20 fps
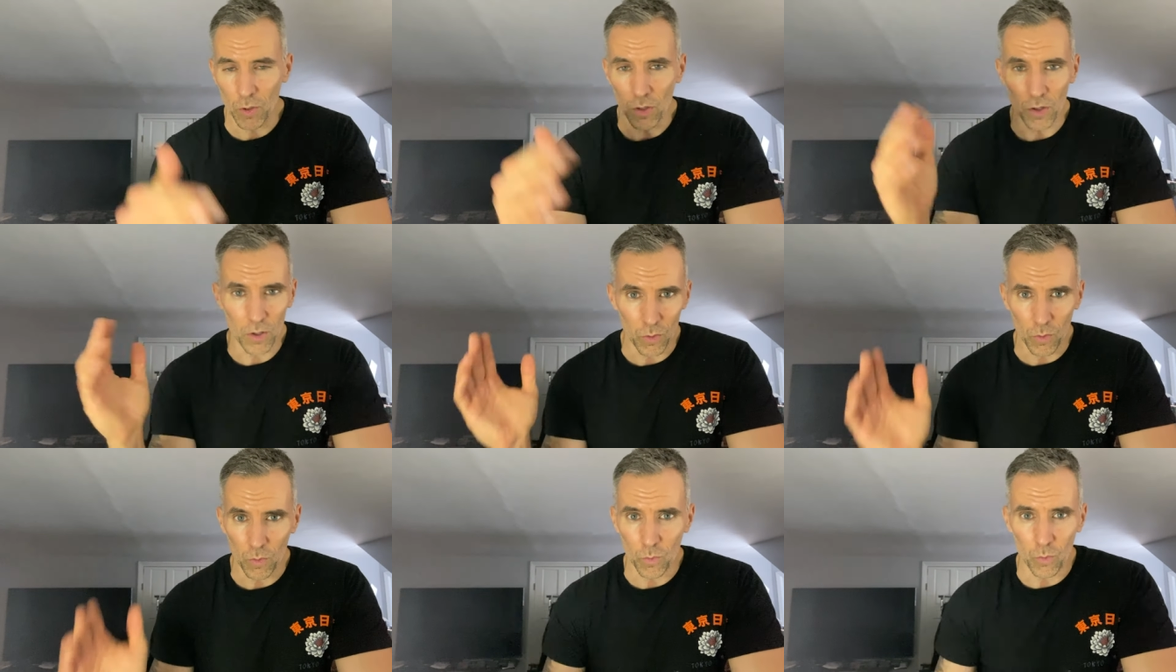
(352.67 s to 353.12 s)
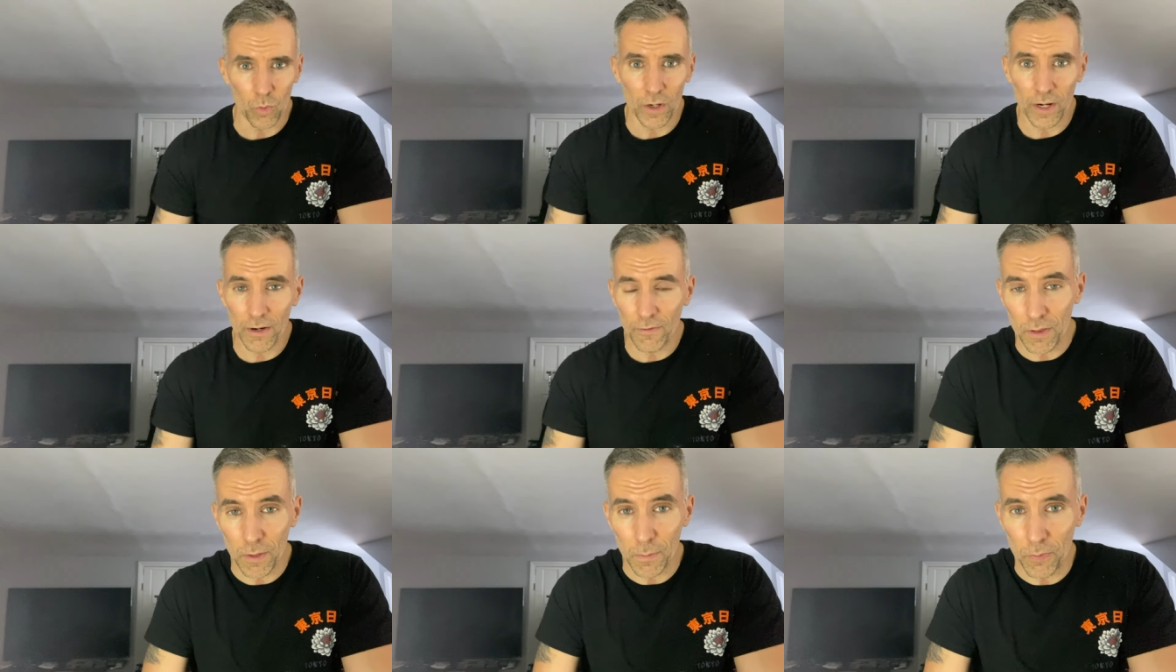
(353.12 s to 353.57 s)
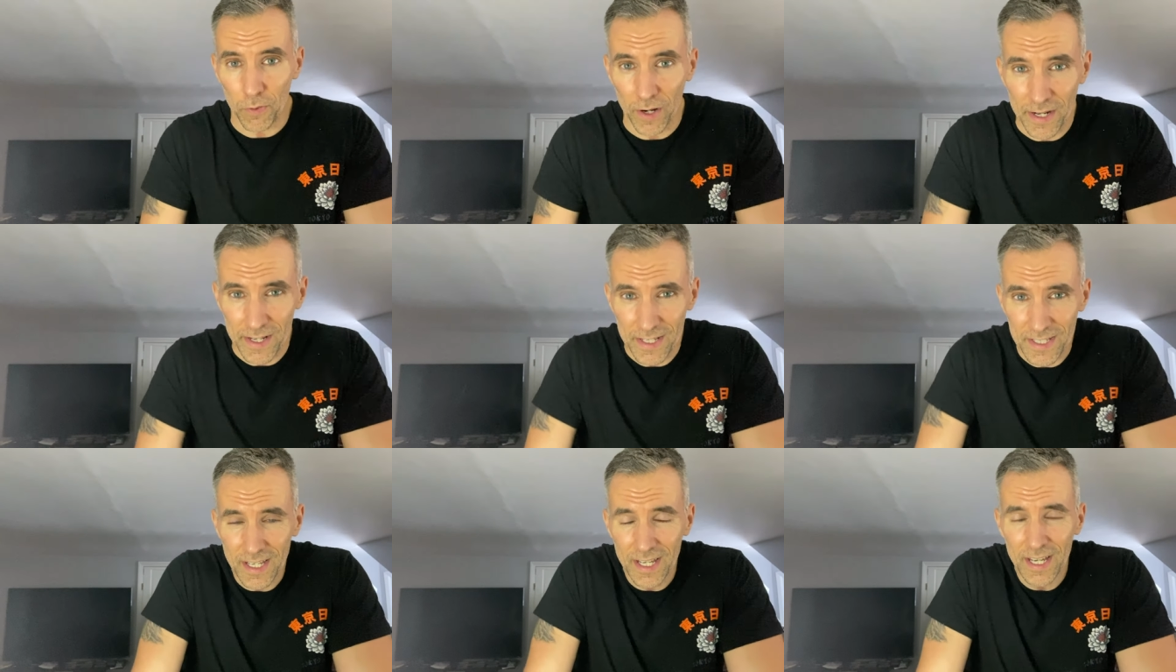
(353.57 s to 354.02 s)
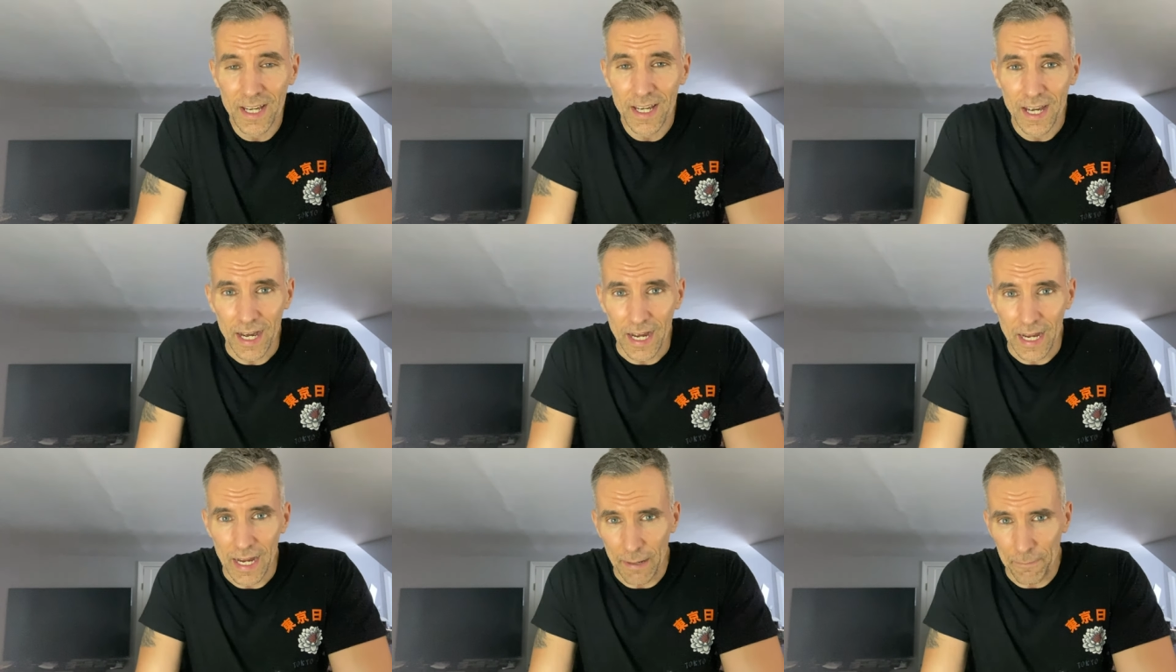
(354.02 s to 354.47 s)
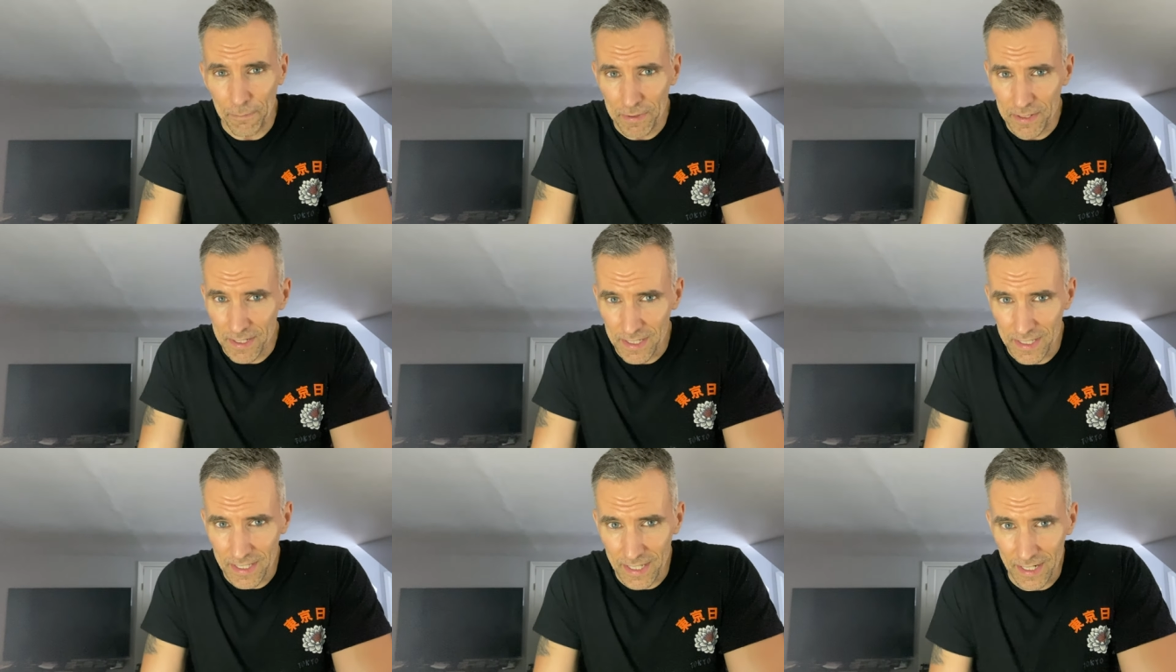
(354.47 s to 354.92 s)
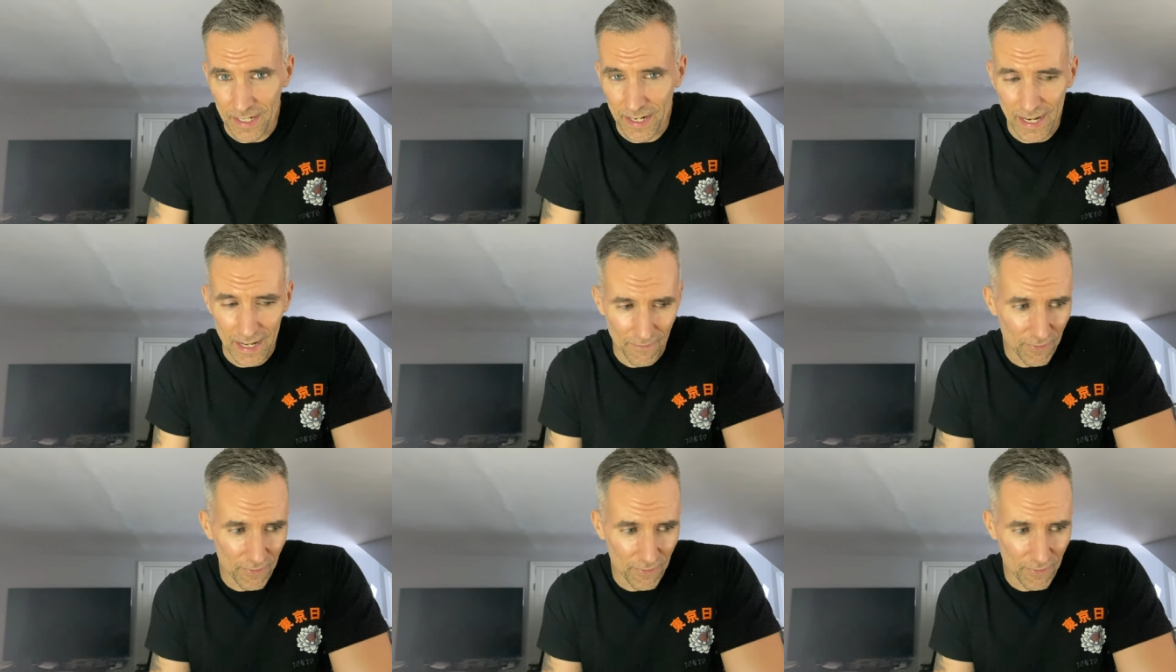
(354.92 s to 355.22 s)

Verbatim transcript: or whatever the price I happen to set it at.